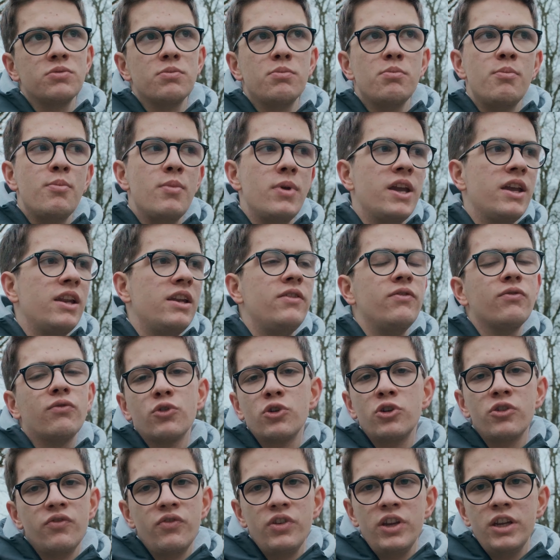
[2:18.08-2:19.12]
mainly
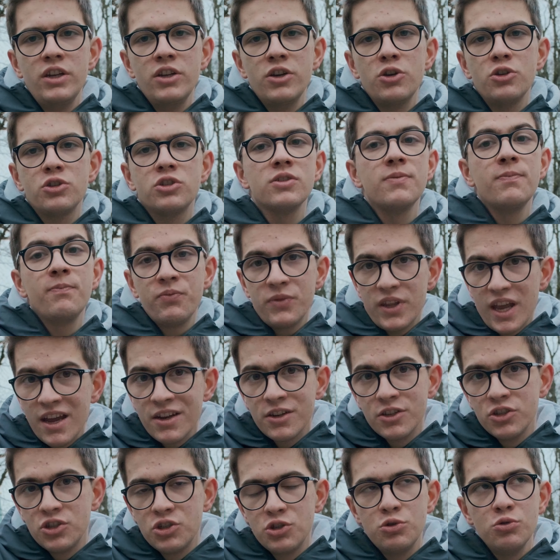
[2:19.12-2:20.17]
for videos at
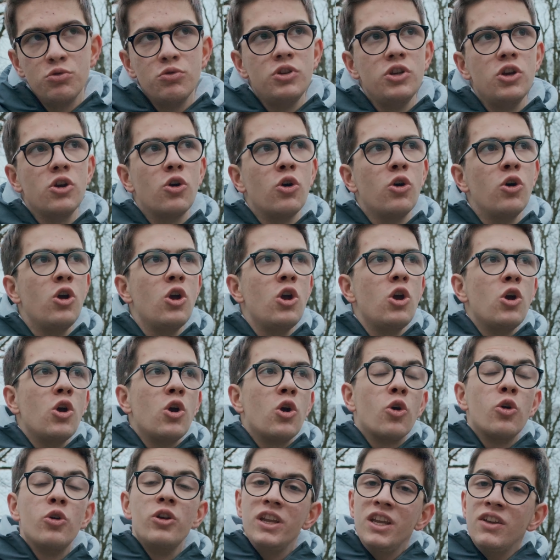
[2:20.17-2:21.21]
the studio,
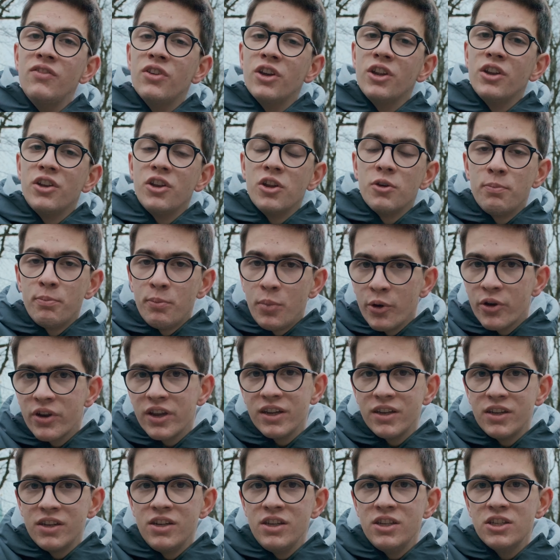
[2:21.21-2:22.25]
or even the
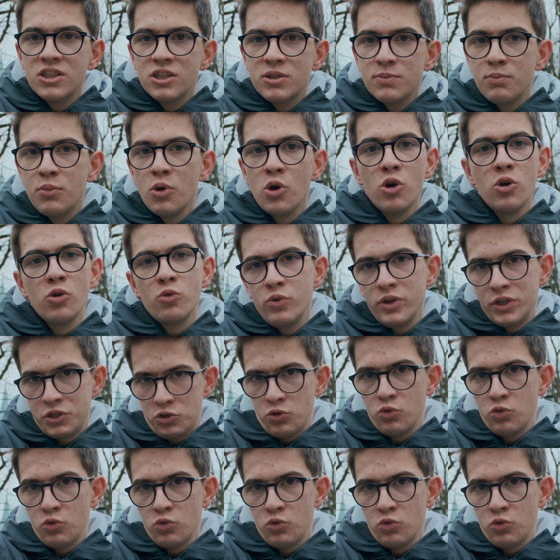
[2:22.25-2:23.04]
Pocket Dispo, which